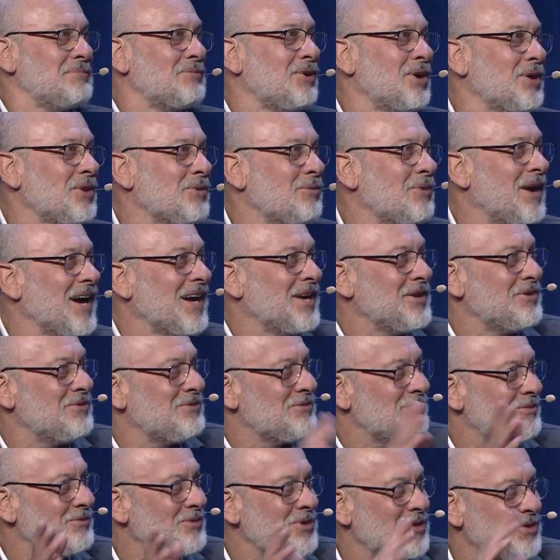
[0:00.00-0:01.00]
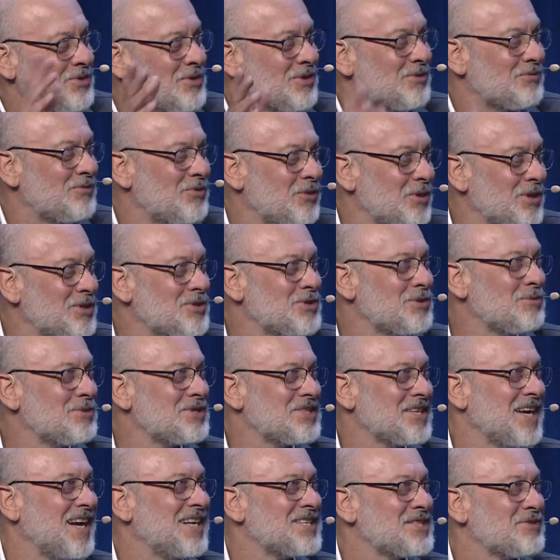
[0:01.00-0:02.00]
by the way, and knew that 42
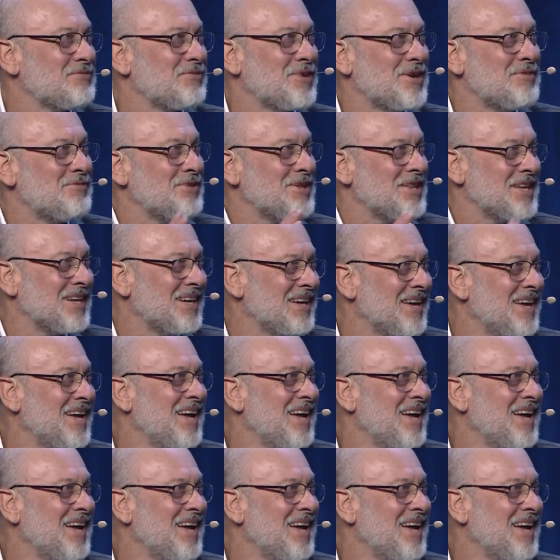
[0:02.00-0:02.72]
was the answer for everything.